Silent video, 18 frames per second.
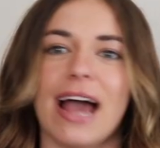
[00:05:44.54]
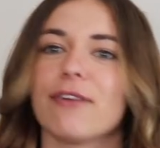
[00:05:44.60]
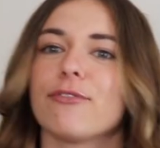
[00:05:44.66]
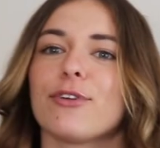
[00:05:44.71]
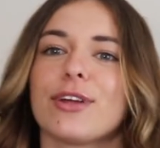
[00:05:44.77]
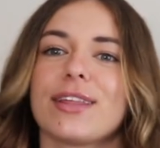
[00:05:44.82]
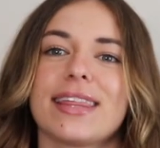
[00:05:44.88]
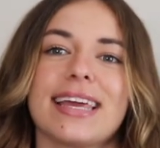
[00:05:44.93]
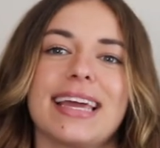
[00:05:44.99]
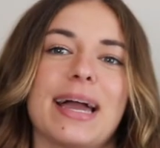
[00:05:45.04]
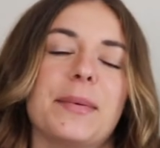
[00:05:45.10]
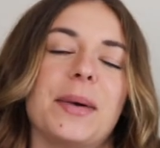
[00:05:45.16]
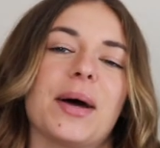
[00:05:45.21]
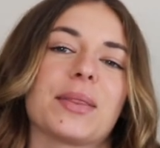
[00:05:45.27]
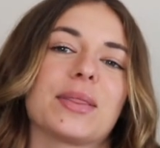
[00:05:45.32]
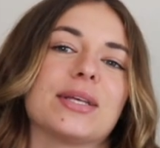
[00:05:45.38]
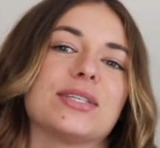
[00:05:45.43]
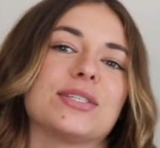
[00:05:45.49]
Everything
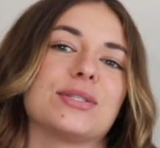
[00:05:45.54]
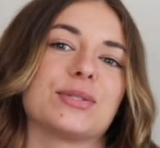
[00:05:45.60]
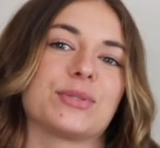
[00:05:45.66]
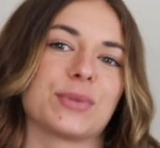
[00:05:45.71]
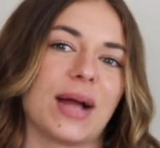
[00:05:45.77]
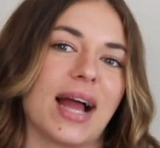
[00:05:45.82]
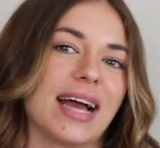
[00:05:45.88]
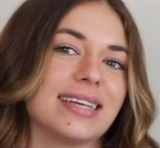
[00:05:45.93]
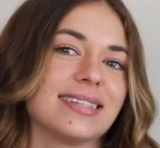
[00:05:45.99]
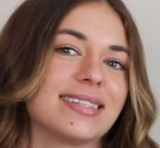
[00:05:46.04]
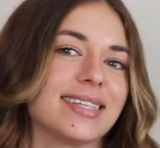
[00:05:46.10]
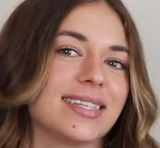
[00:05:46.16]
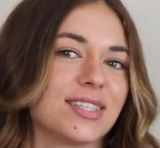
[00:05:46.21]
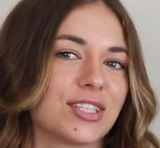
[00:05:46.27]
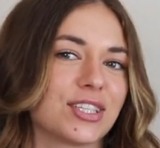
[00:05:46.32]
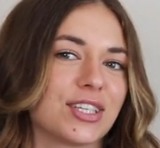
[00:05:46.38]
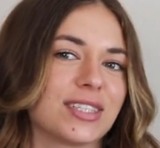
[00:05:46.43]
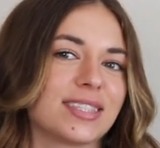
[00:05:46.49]
about this dress
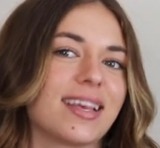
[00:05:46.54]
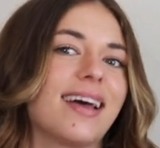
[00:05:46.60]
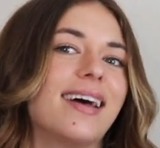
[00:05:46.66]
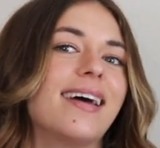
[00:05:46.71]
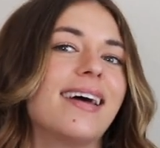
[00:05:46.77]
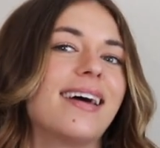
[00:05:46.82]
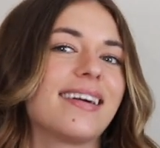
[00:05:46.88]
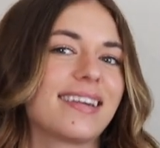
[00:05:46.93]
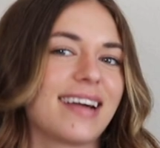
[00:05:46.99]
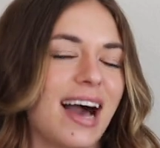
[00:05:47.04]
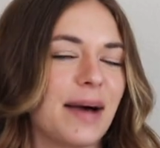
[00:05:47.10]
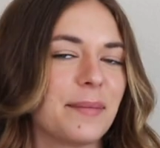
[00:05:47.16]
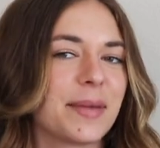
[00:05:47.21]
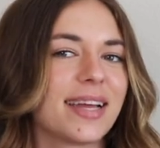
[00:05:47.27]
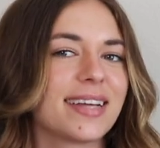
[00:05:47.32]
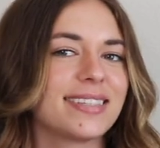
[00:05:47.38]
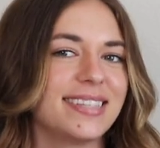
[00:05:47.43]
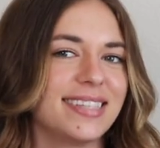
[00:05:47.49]
is just
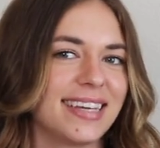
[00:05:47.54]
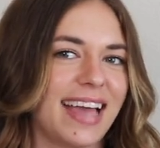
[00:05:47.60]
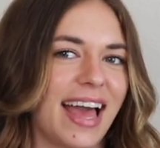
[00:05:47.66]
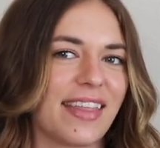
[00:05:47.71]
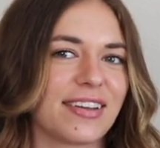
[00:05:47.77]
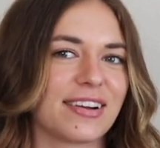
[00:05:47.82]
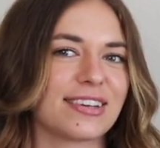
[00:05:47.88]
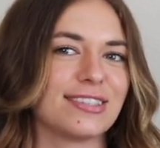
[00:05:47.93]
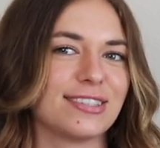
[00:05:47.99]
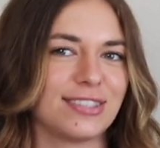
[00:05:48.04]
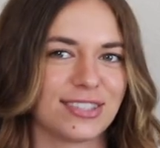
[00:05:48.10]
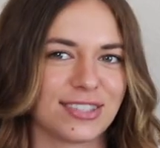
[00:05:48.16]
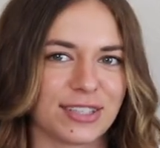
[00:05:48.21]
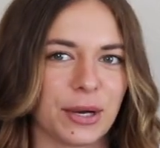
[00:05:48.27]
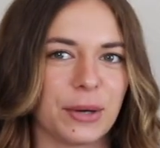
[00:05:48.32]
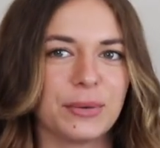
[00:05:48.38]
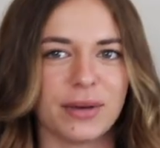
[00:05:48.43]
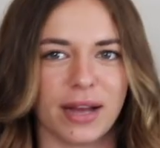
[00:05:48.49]
coming together
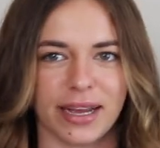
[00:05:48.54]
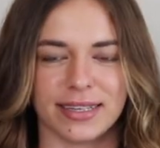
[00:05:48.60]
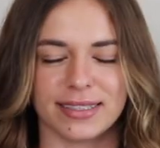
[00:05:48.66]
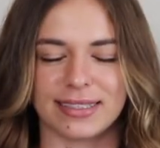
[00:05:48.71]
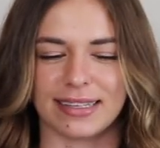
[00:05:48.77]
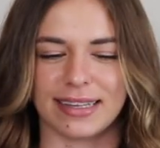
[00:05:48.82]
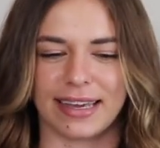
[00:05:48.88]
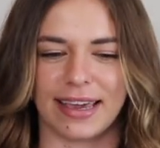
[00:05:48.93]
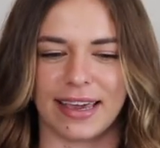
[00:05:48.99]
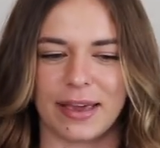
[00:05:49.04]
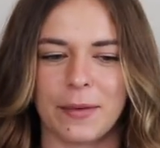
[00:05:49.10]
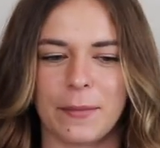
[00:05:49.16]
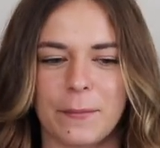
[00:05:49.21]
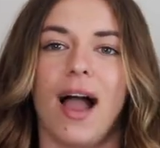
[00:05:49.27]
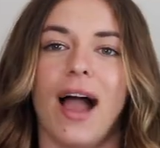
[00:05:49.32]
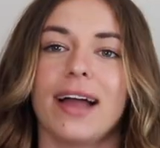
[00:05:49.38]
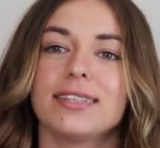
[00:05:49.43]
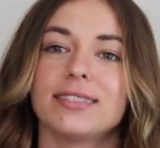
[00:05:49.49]
so
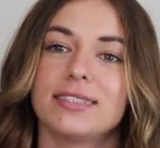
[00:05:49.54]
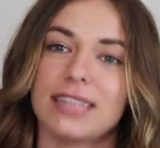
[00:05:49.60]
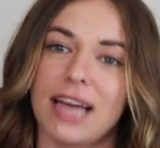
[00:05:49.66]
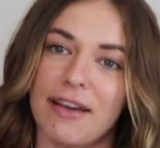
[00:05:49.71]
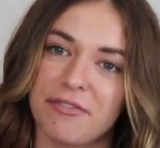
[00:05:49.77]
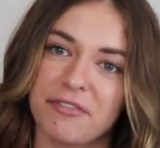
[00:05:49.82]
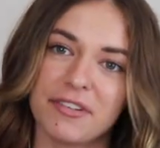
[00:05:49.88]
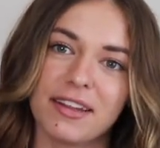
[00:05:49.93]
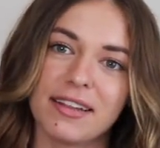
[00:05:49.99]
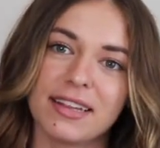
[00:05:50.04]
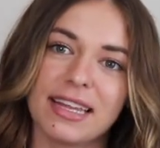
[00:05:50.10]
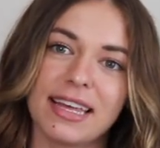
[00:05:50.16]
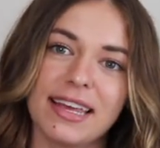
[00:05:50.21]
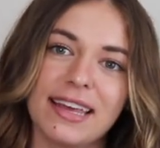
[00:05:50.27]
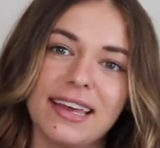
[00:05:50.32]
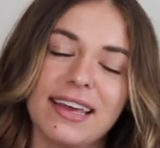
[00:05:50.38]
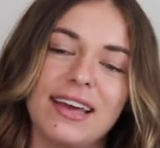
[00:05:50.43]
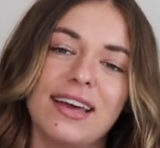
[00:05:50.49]
nicely. I
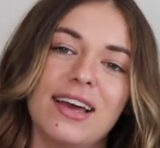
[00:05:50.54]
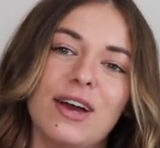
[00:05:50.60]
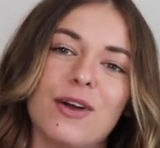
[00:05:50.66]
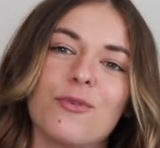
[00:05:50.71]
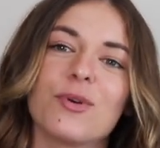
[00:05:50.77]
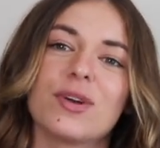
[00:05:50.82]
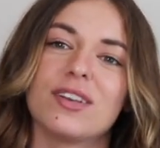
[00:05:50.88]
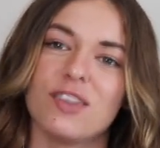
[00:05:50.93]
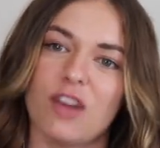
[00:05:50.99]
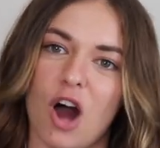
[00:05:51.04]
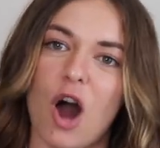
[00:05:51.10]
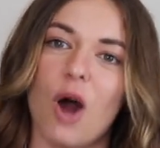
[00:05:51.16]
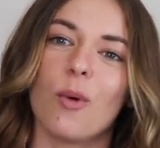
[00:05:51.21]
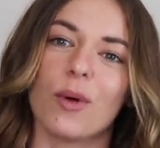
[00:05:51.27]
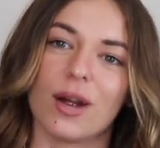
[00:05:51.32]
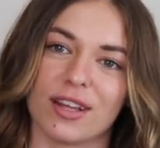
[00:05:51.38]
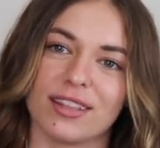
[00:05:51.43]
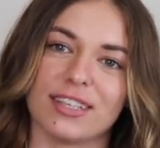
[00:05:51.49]
definitely would
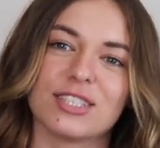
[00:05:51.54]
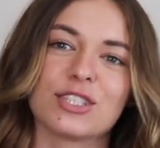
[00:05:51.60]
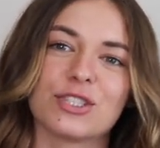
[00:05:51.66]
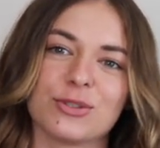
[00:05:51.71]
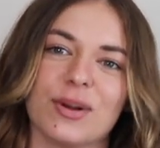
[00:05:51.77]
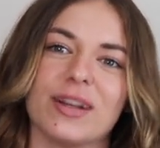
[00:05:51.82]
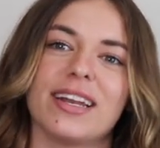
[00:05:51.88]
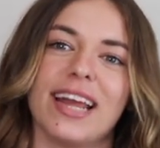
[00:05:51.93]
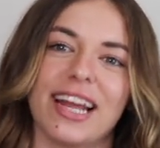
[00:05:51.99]
not wear this to run